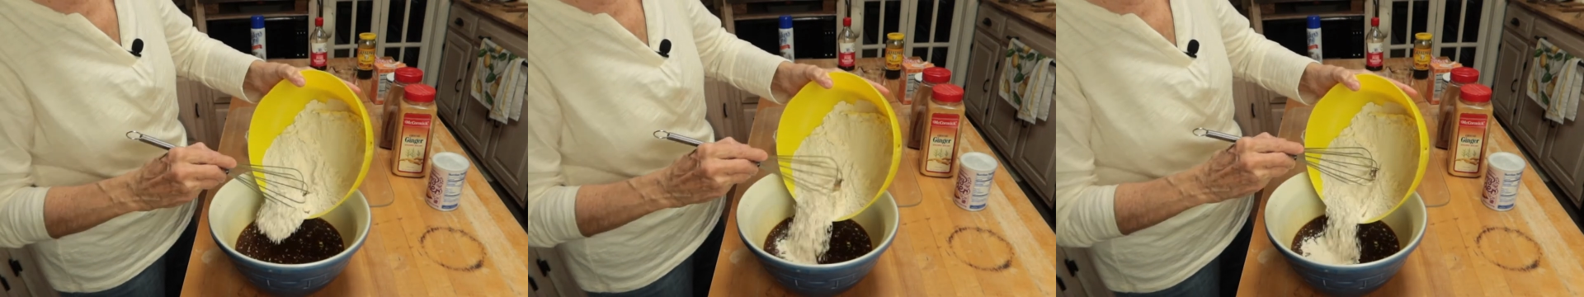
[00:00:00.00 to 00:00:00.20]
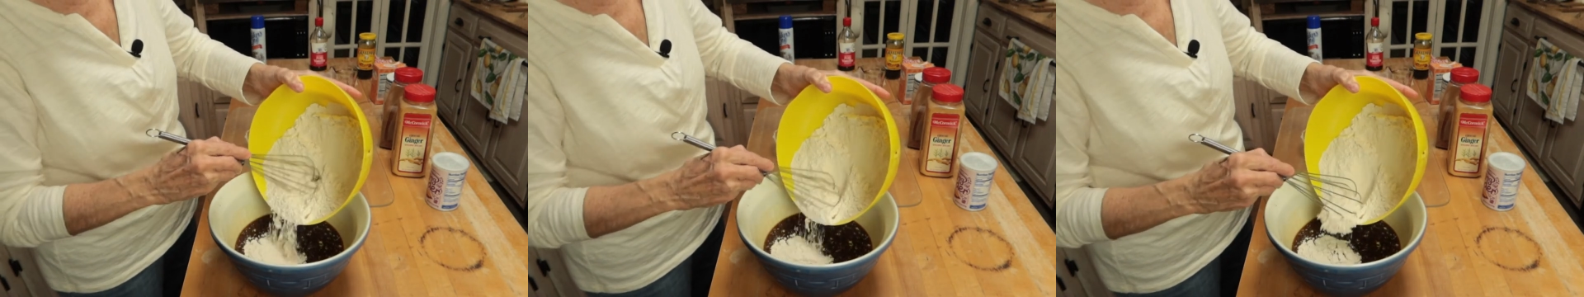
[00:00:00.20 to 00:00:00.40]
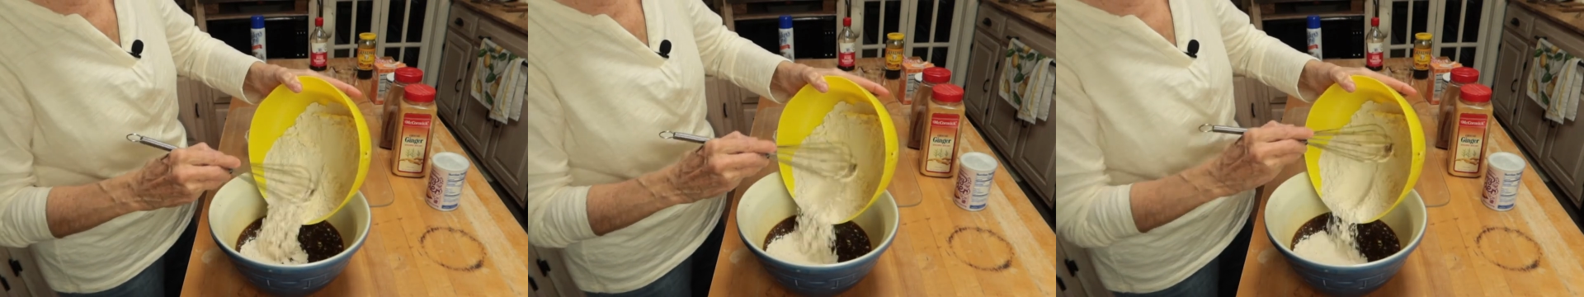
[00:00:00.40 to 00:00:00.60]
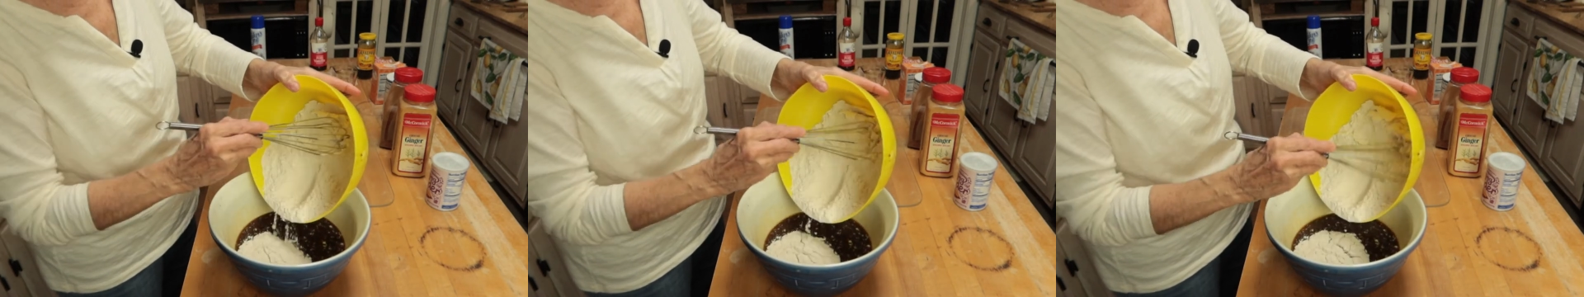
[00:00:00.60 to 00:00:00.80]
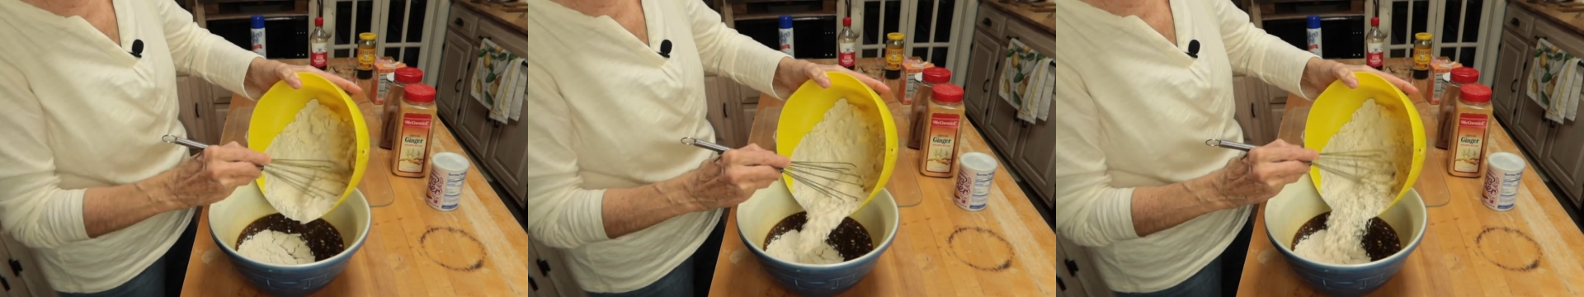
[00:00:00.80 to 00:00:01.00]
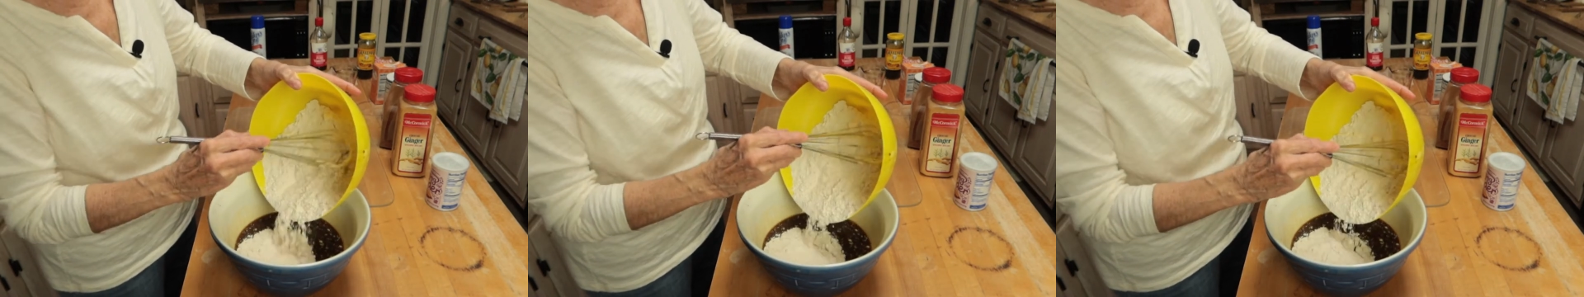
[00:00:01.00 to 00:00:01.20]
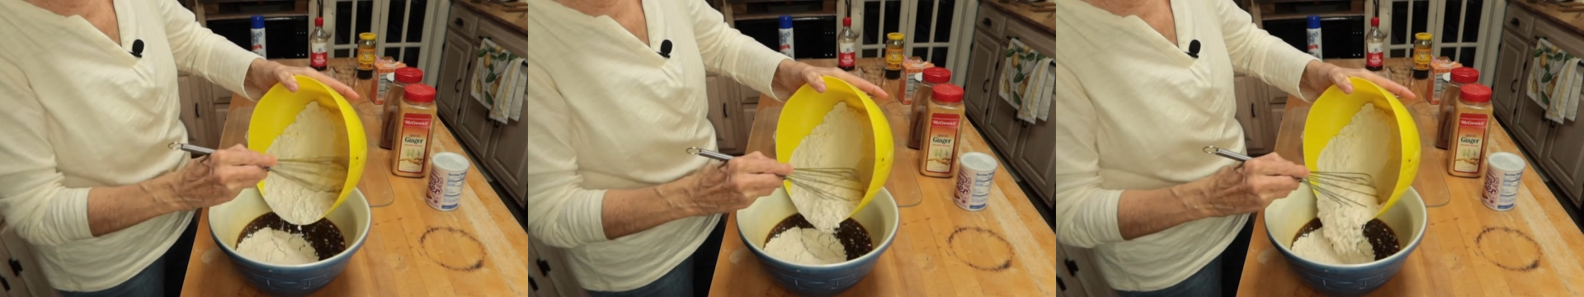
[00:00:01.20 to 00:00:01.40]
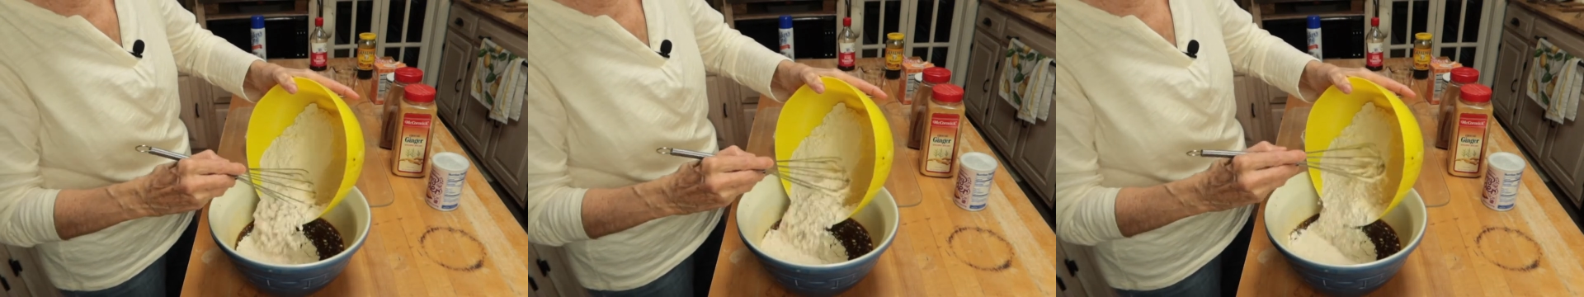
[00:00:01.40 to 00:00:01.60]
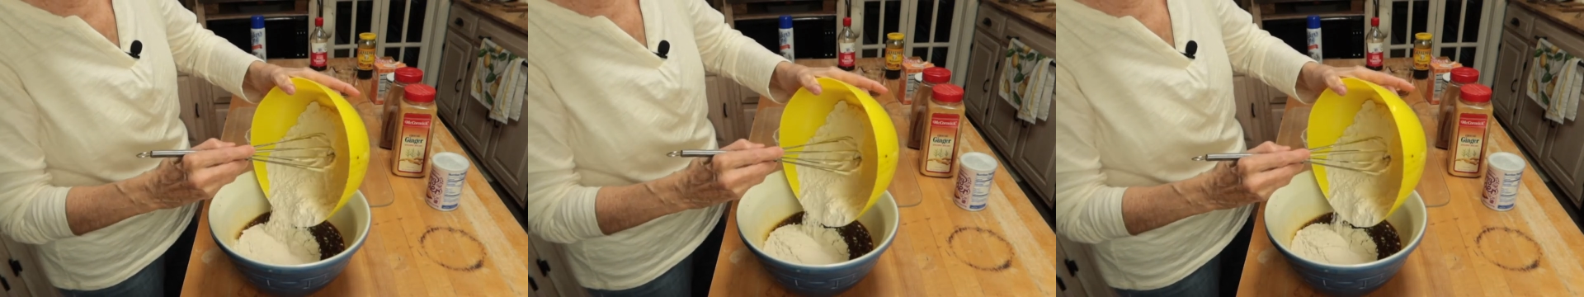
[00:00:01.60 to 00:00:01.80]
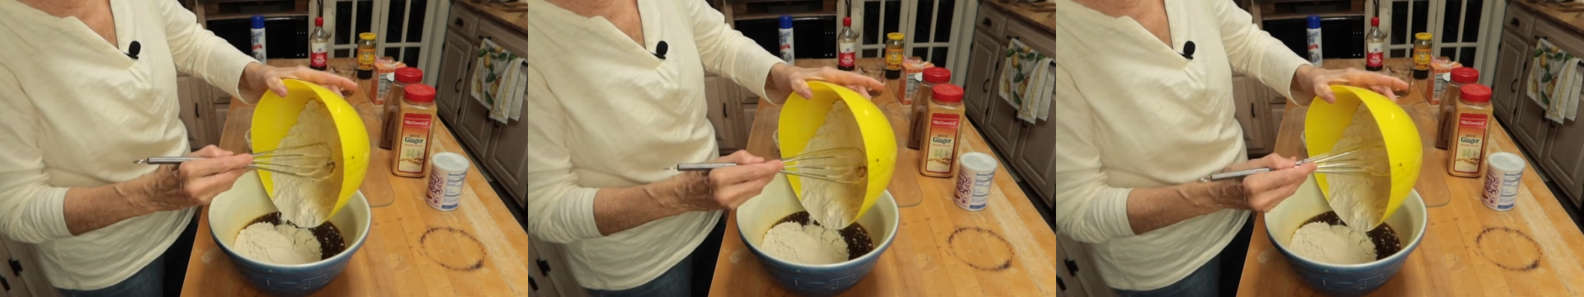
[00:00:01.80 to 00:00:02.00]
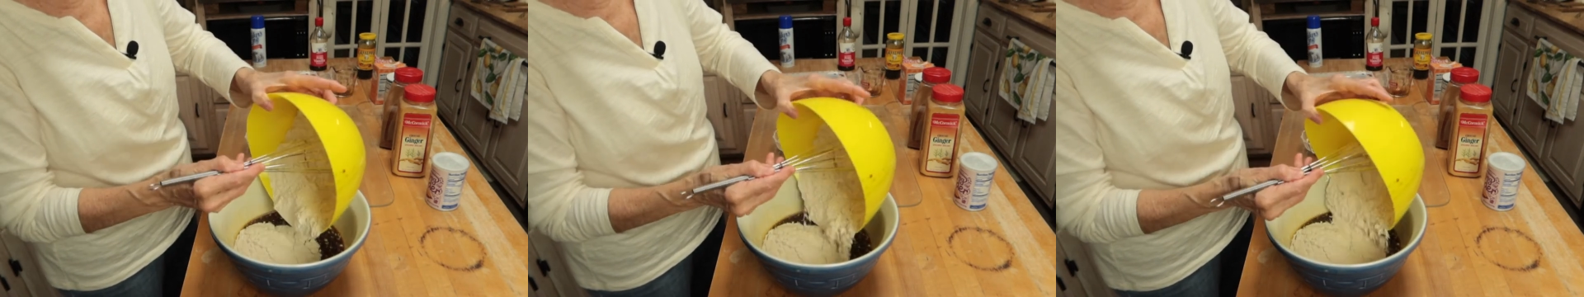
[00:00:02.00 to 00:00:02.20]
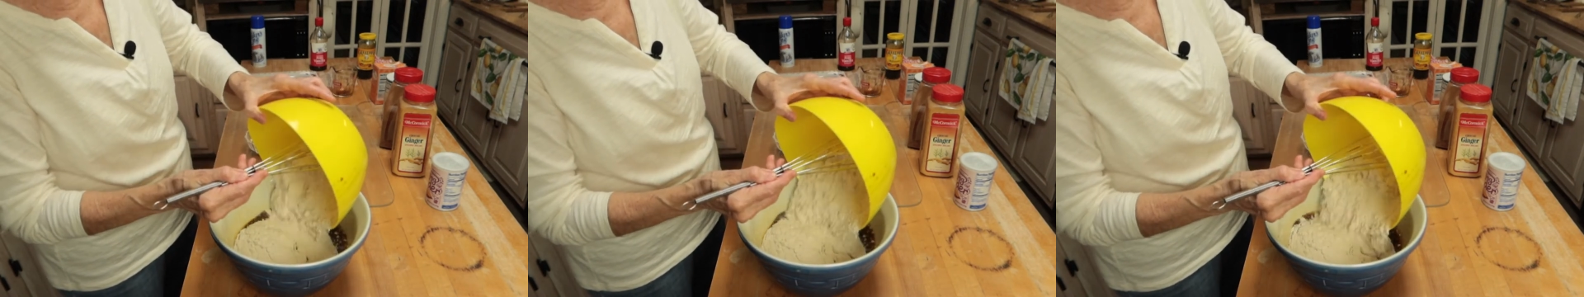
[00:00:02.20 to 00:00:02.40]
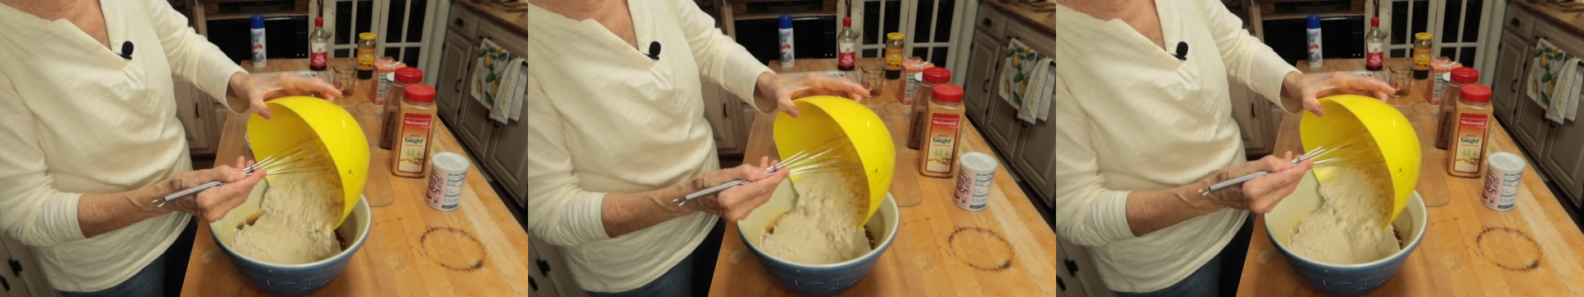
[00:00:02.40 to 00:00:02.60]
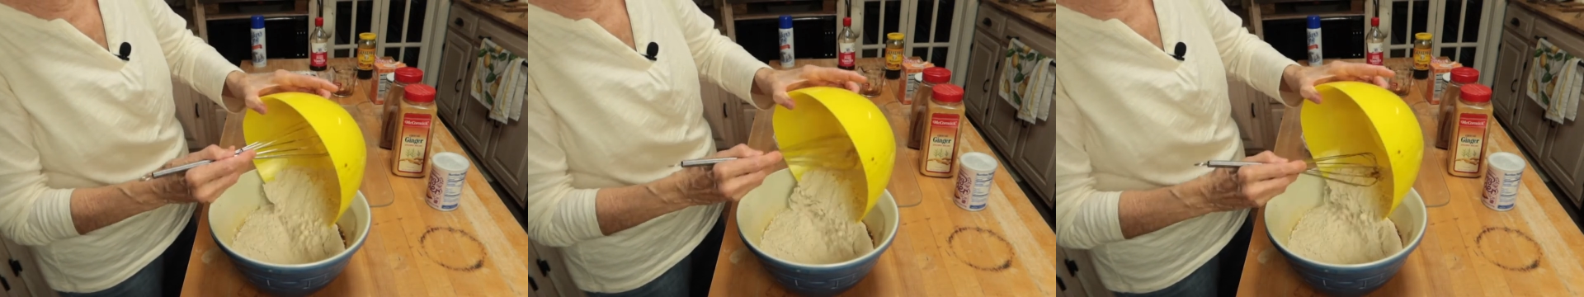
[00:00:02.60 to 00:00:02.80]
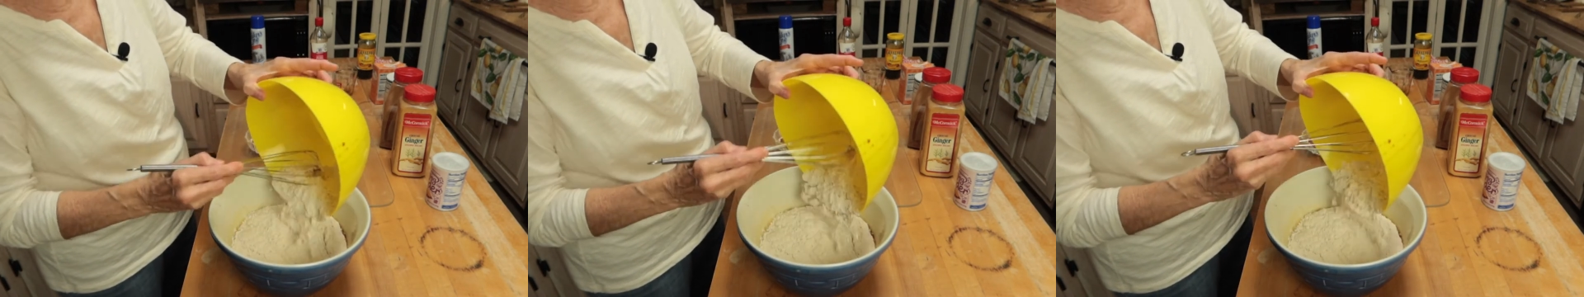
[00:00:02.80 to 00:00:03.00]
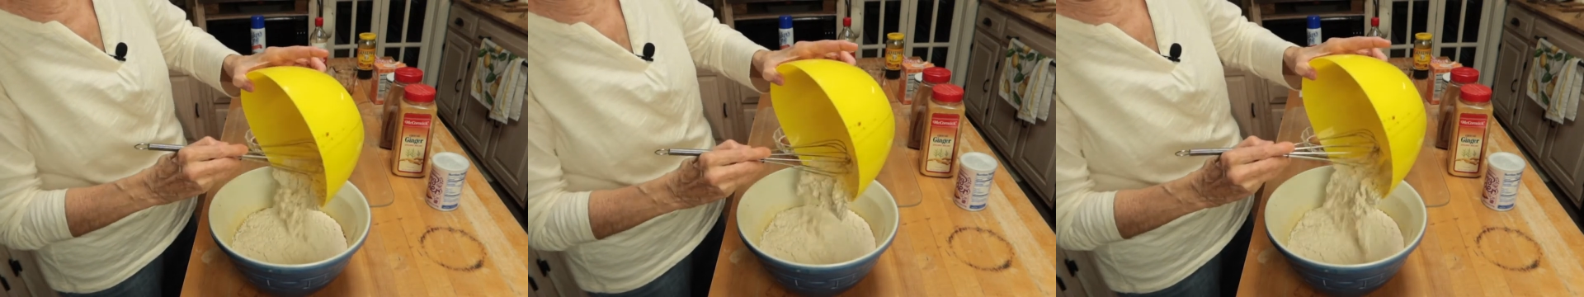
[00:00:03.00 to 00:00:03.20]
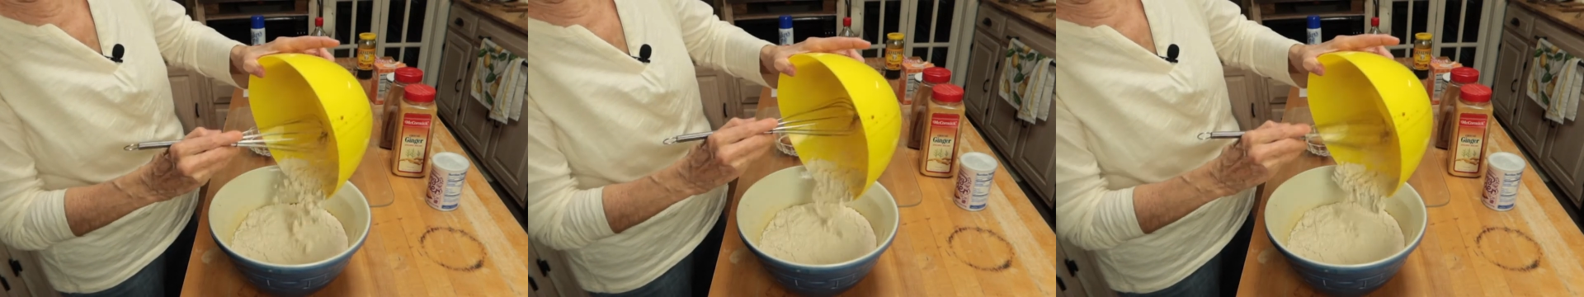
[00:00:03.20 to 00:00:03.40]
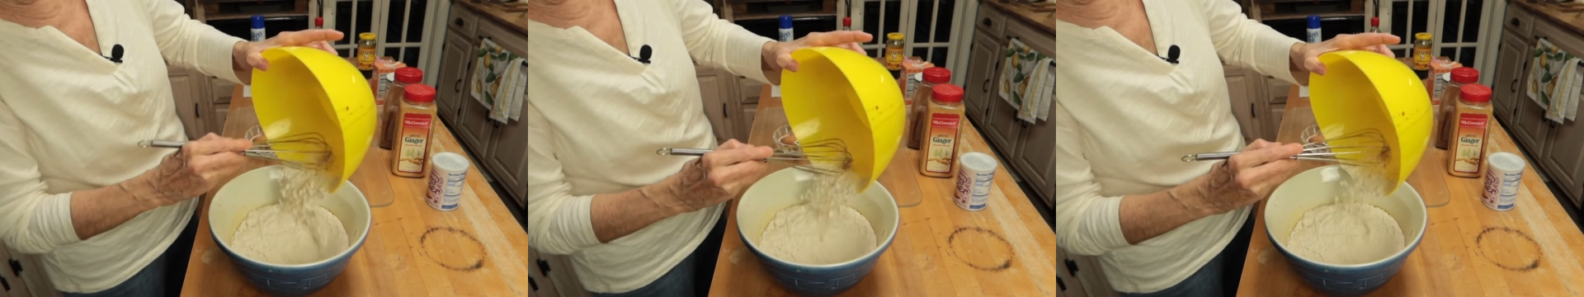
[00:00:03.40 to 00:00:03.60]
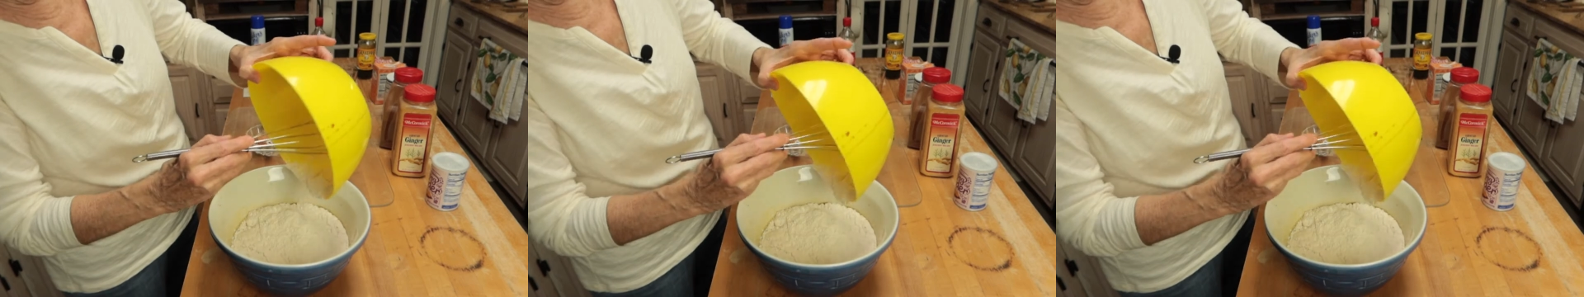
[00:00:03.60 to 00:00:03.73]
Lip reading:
(no speaker visible)